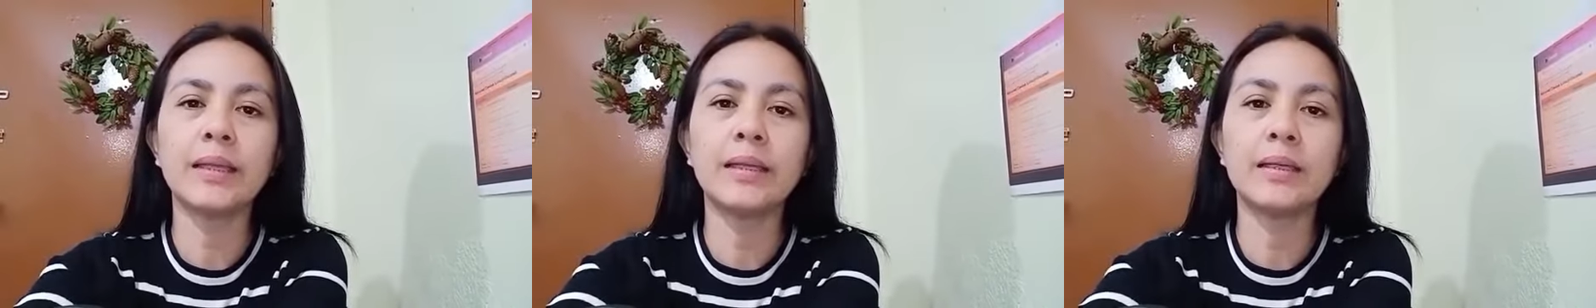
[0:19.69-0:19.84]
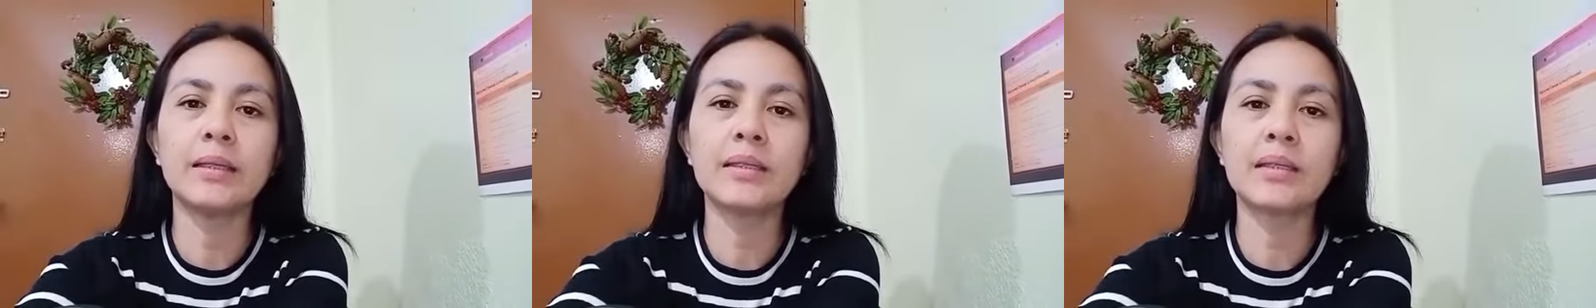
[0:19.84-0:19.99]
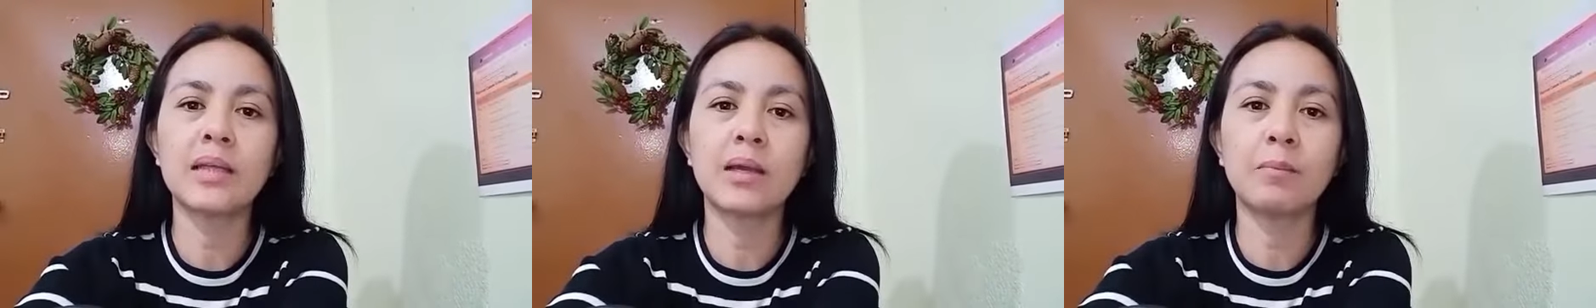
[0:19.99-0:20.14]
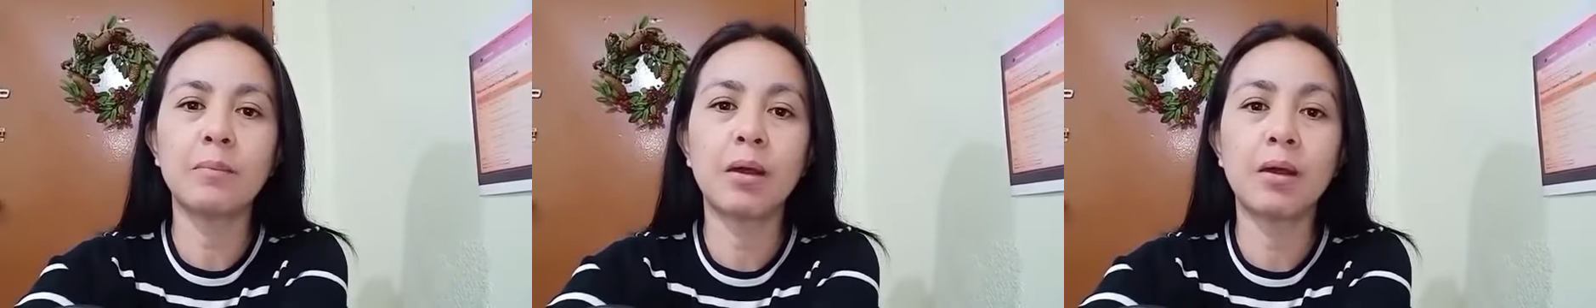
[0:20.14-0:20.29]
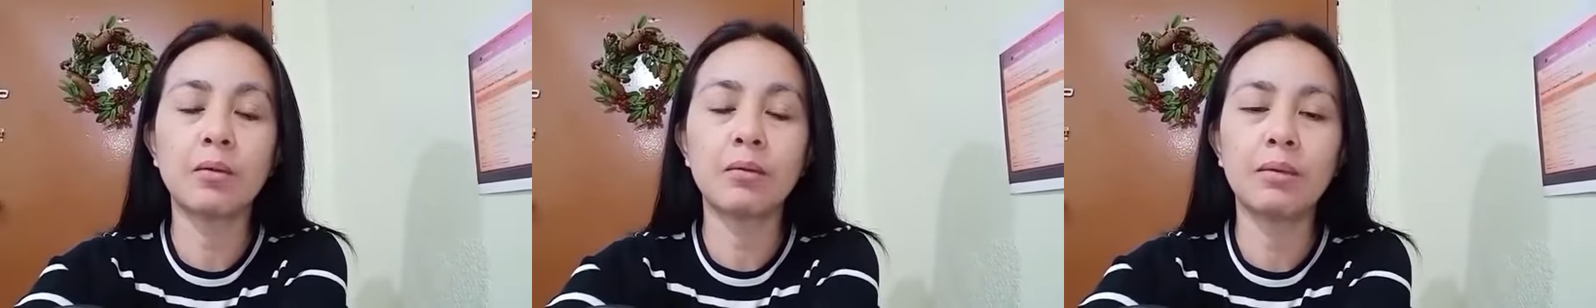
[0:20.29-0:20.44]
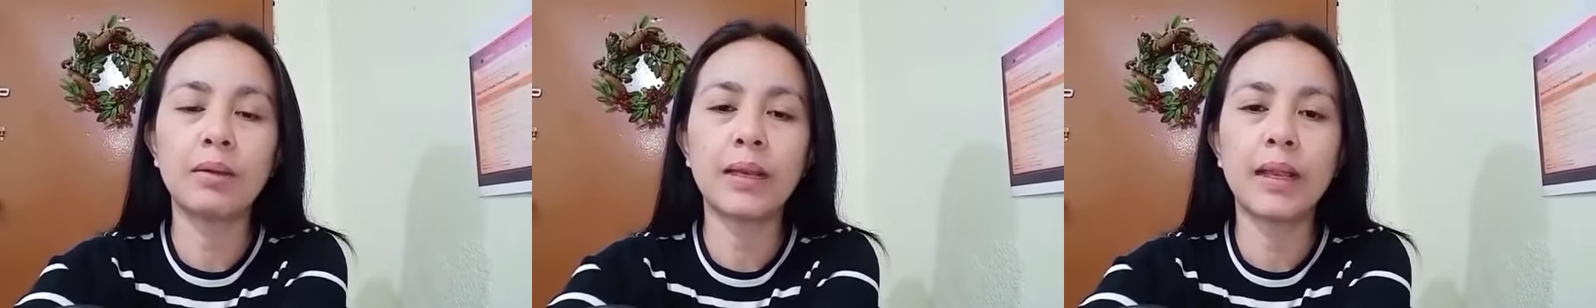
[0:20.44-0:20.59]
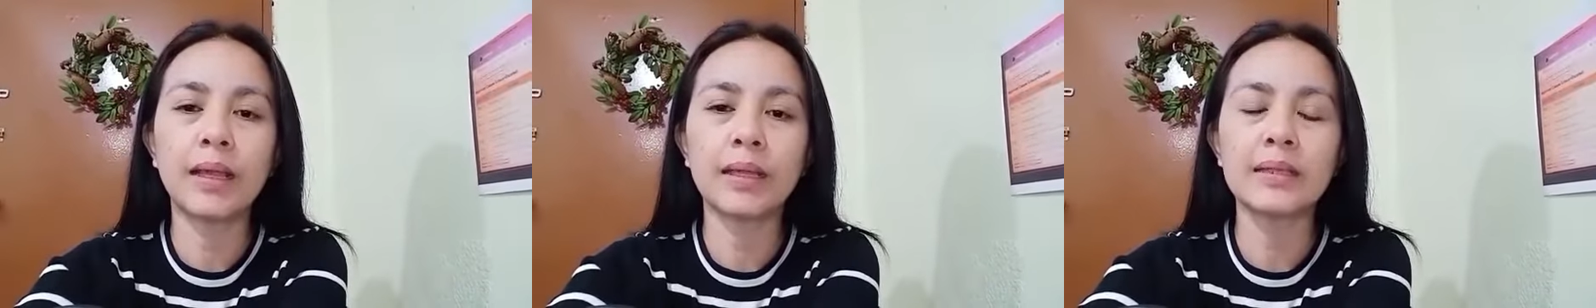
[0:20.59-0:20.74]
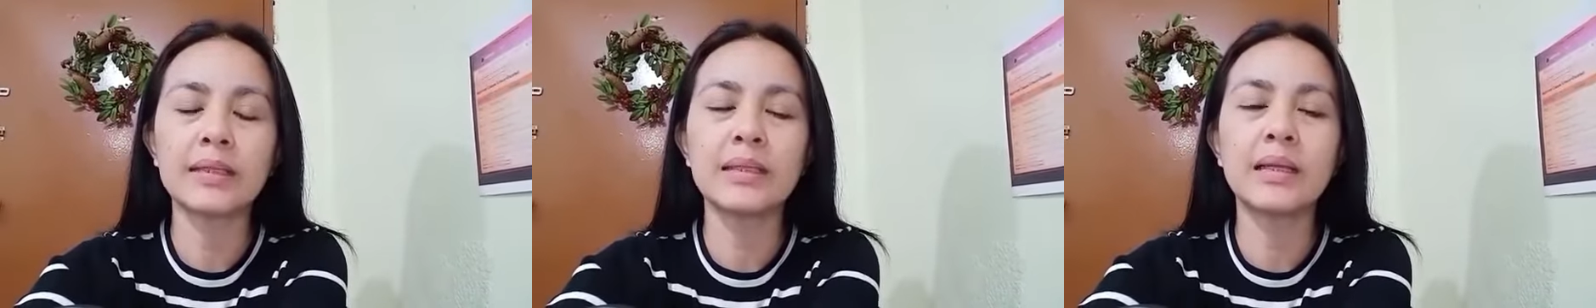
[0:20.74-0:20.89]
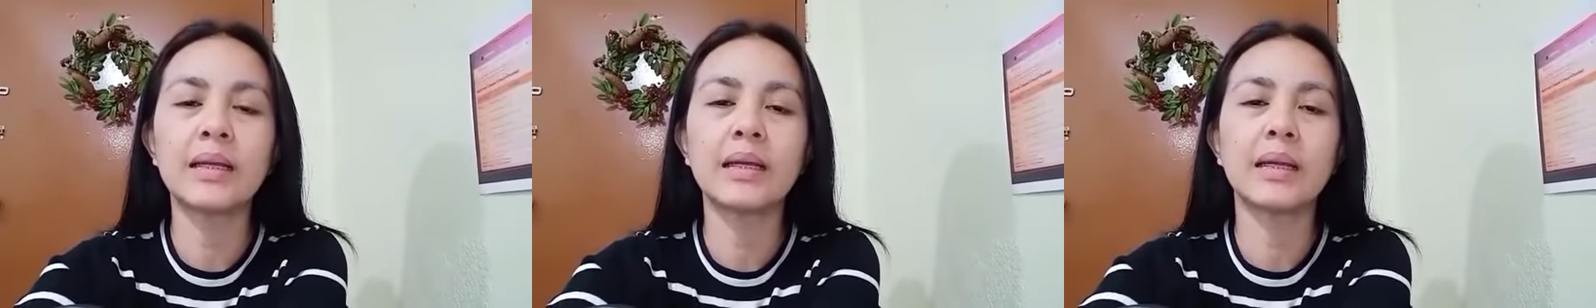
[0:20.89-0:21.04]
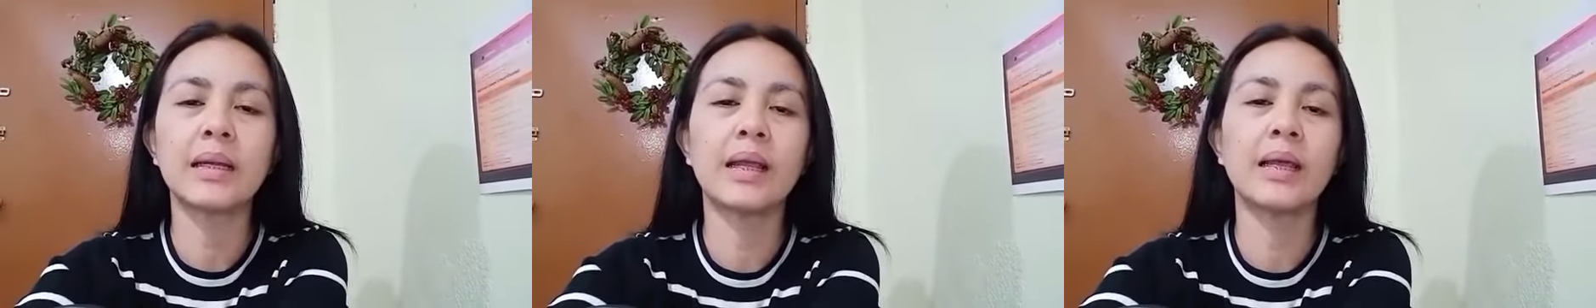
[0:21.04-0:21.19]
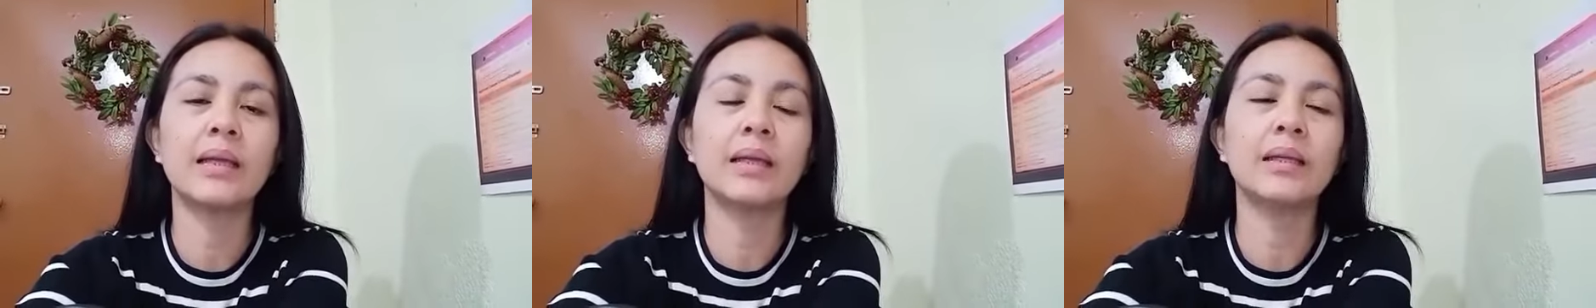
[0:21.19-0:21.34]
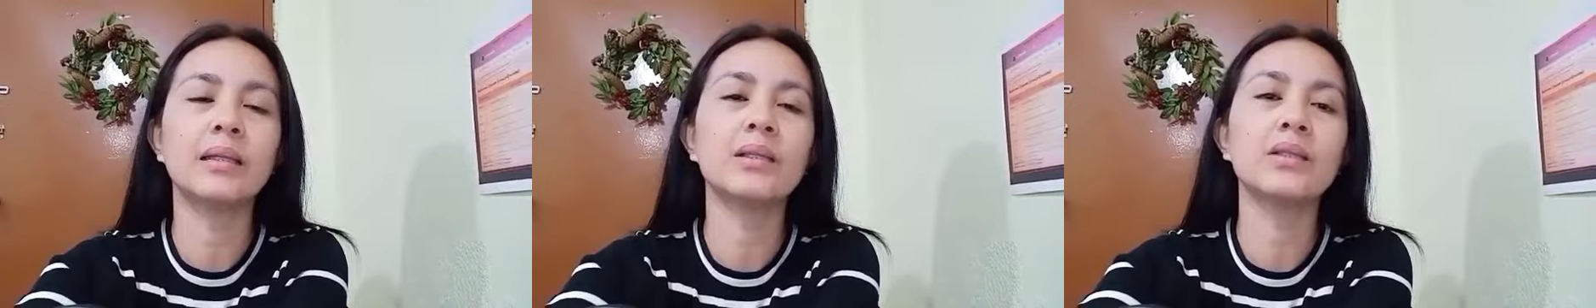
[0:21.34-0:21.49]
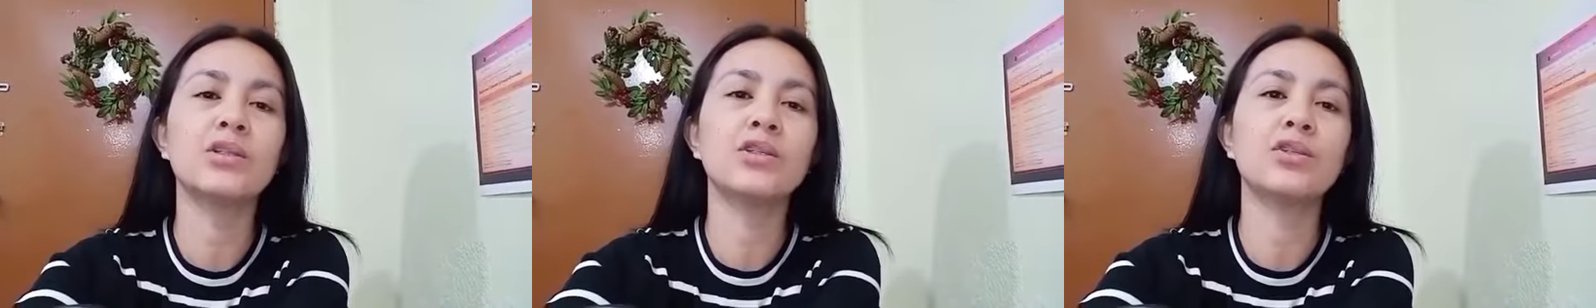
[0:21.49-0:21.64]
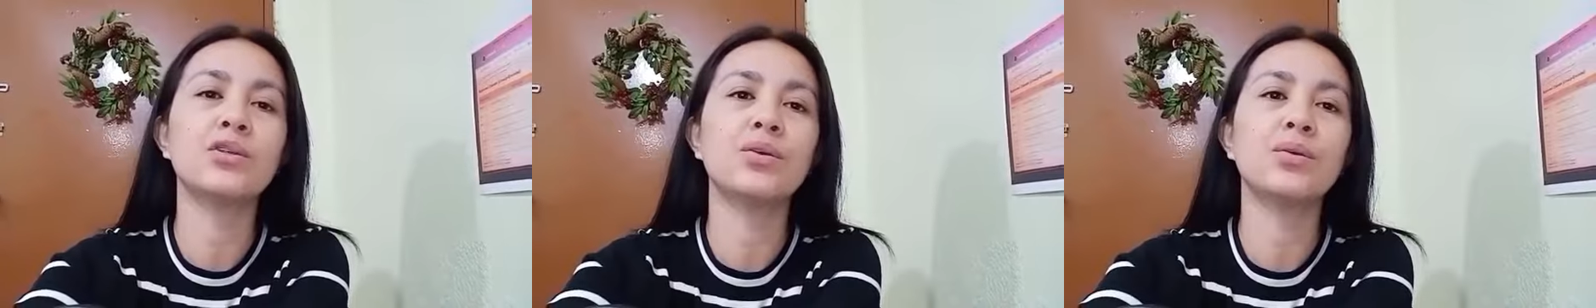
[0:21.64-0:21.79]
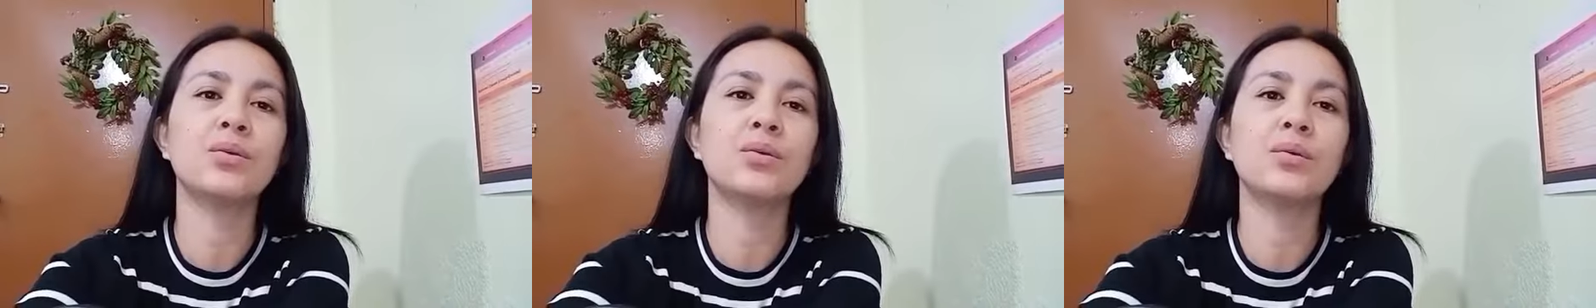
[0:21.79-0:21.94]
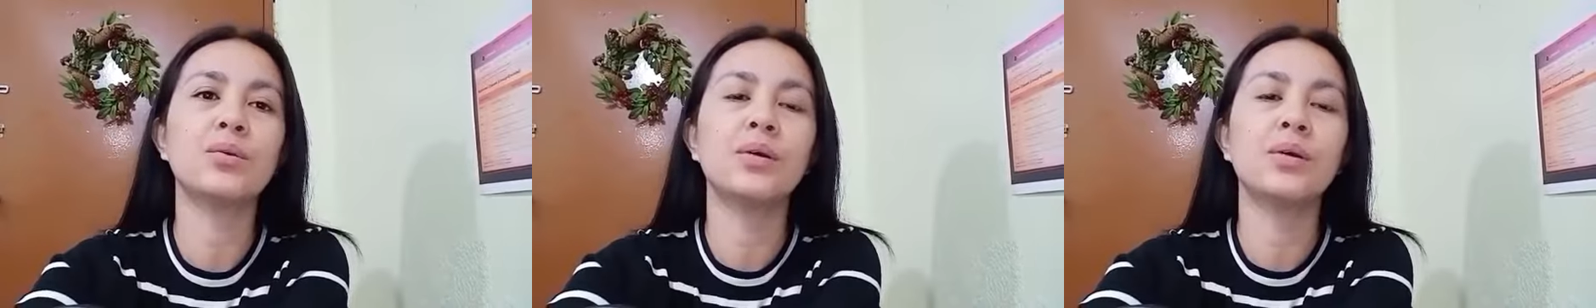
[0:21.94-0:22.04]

somehow relax the client so